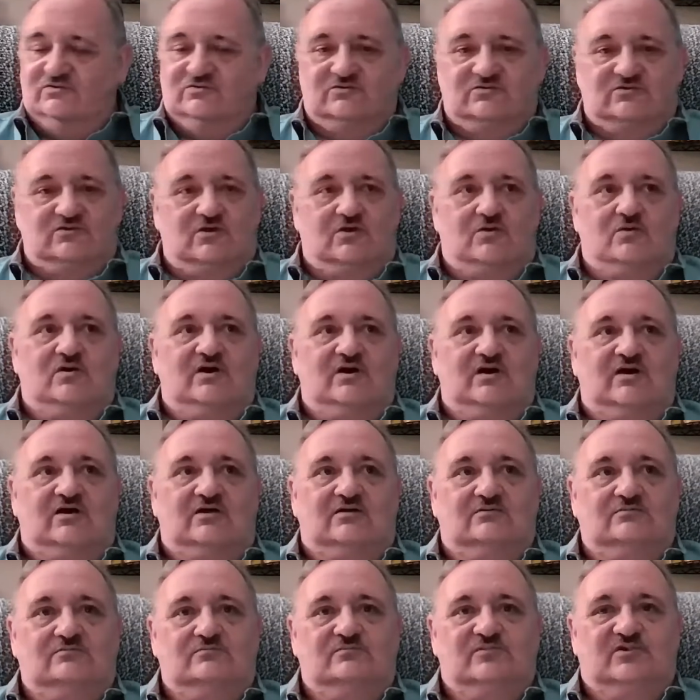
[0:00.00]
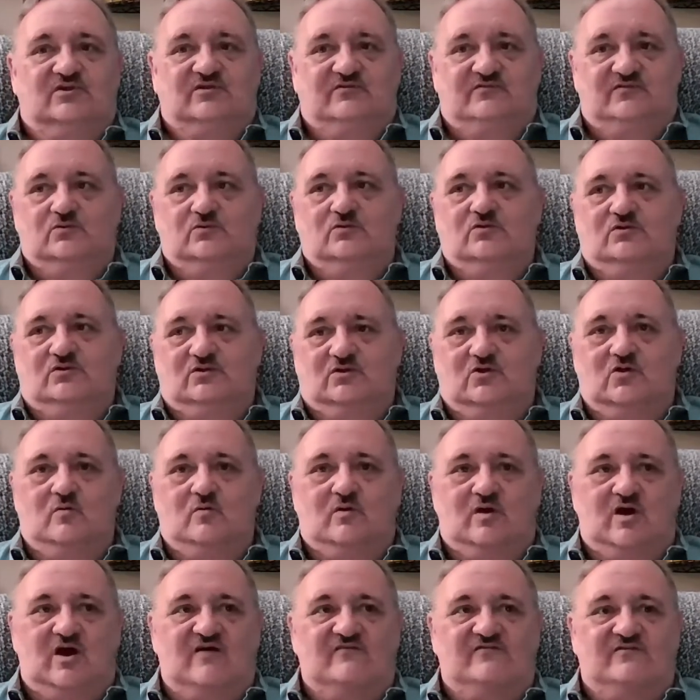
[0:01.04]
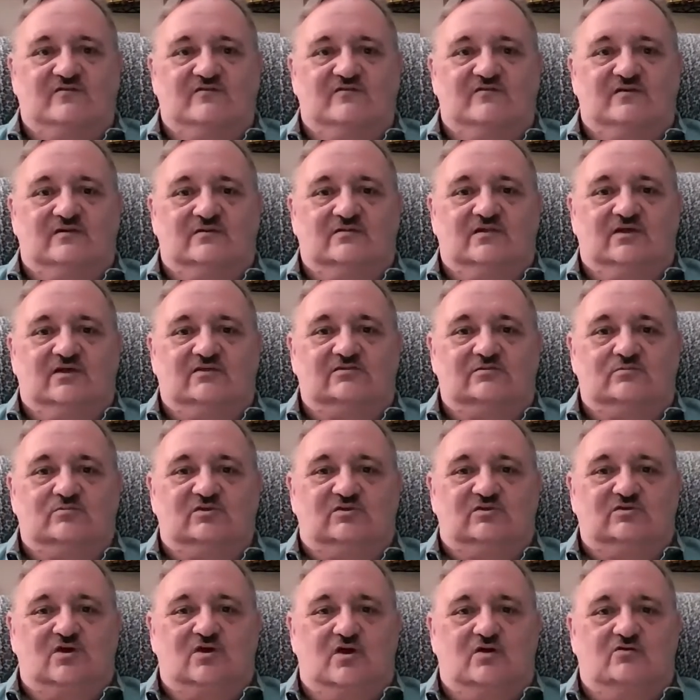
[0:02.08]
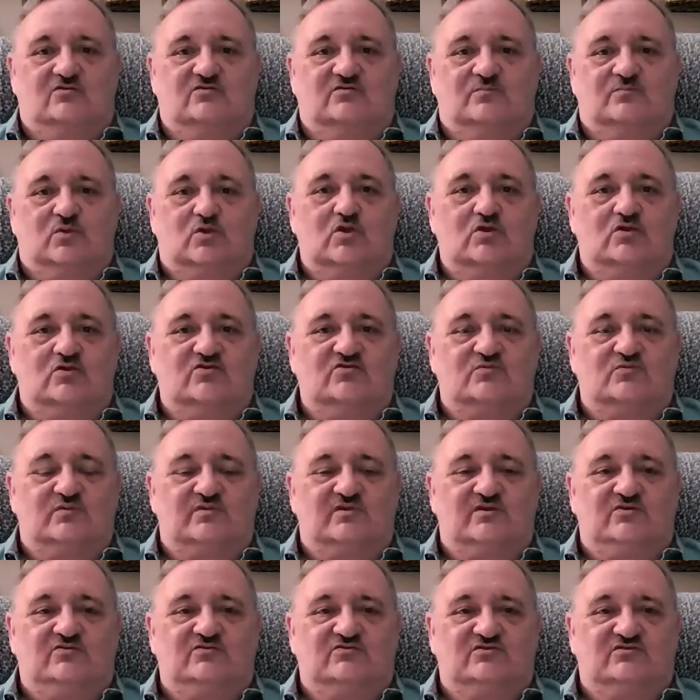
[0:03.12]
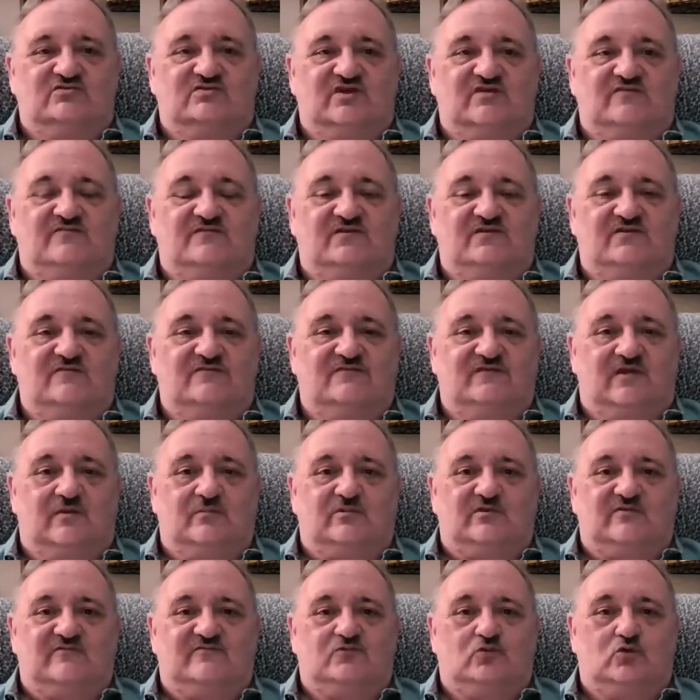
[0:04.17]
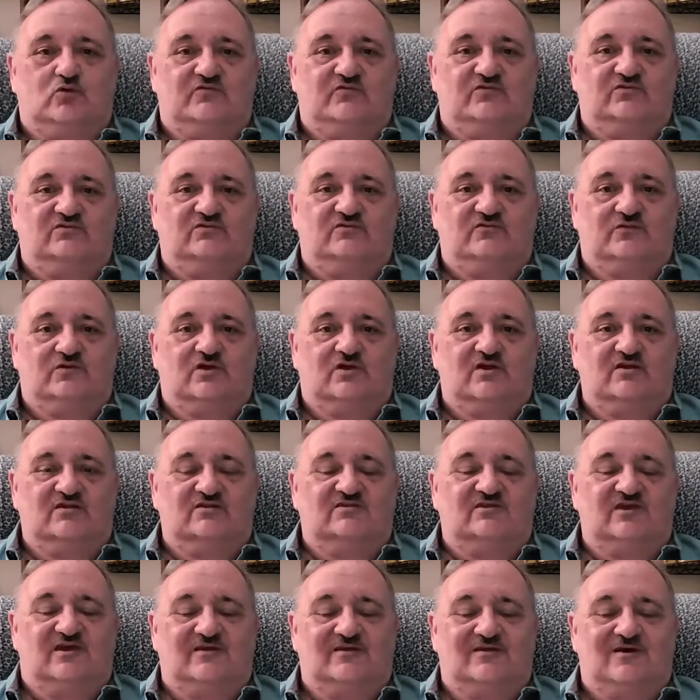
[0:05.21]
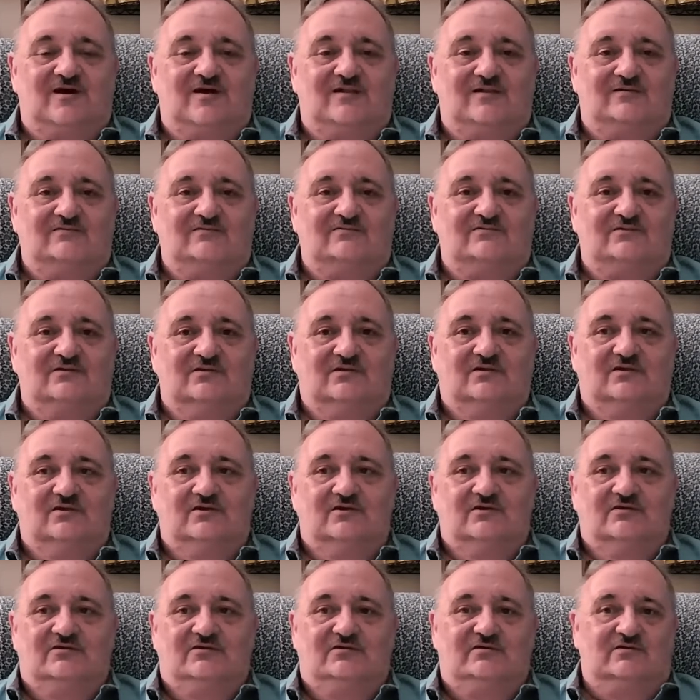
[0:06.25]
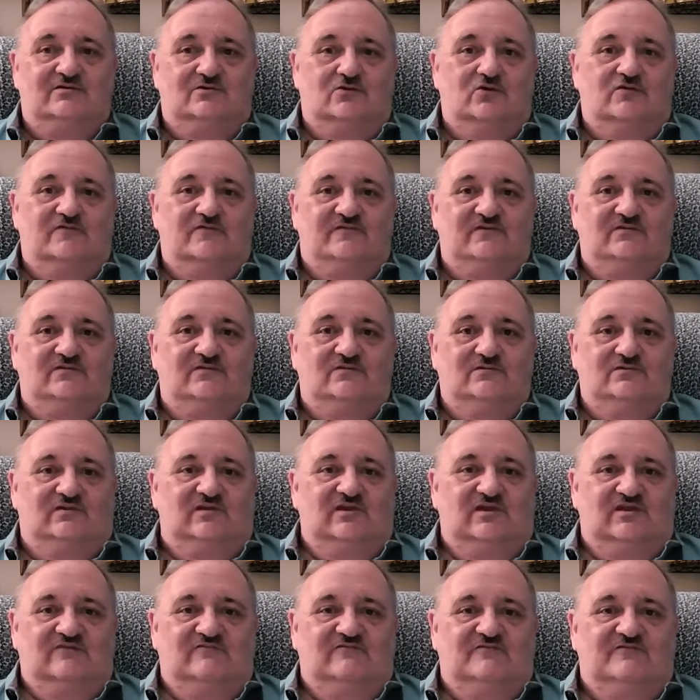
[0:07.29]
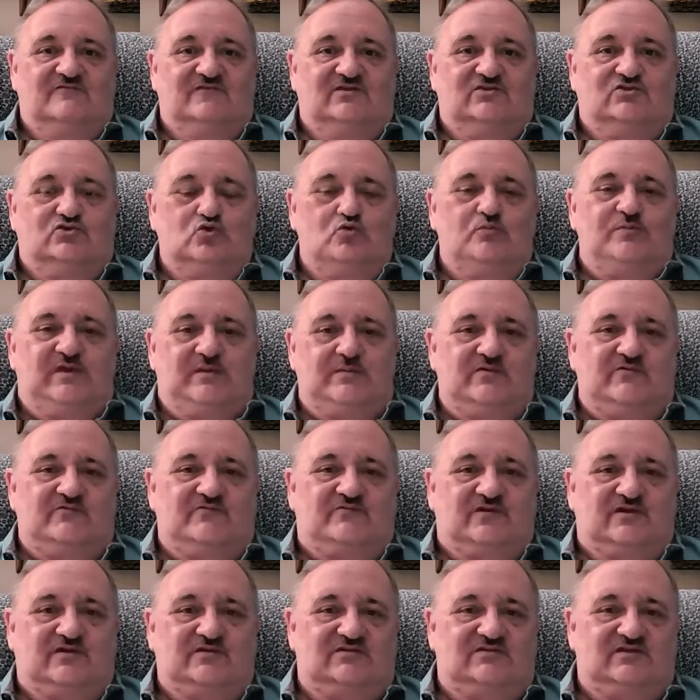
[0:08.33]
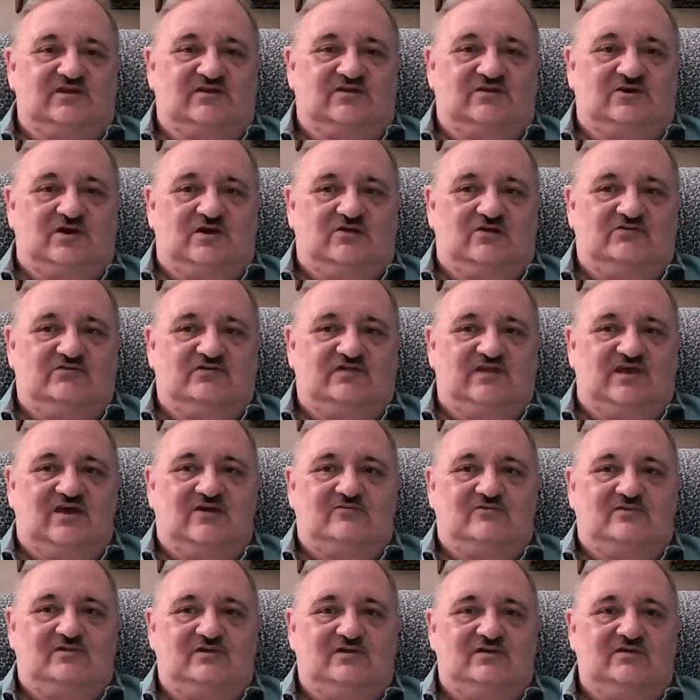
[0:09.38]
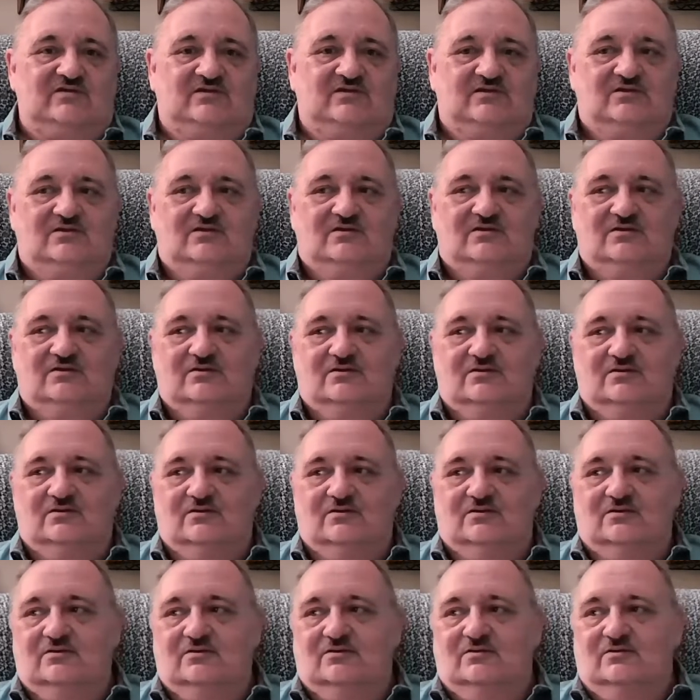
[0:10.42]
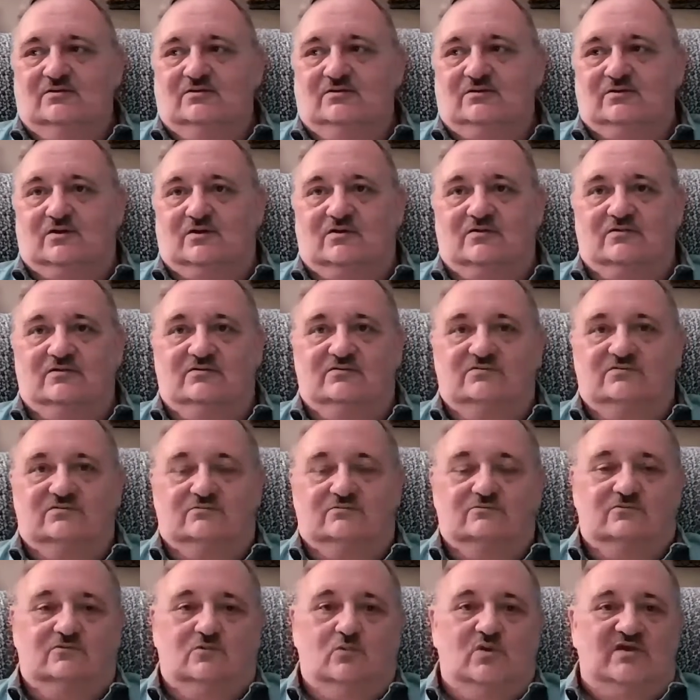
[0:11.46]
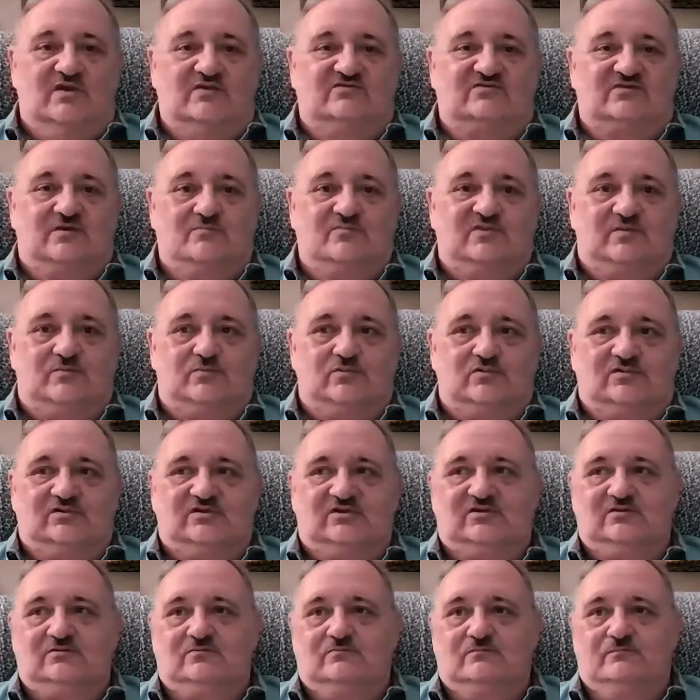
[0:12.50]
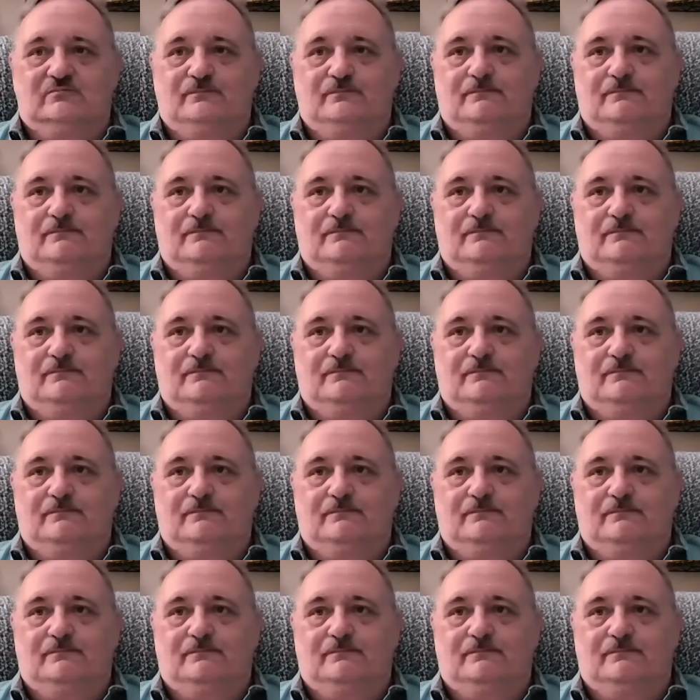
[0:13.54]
So, but if you were to go off of like the McDonald's burgers, when they used to say feed a family of 4 for under $10, you can't even feed 2 people for under $10 now, really. At least the way some people eat.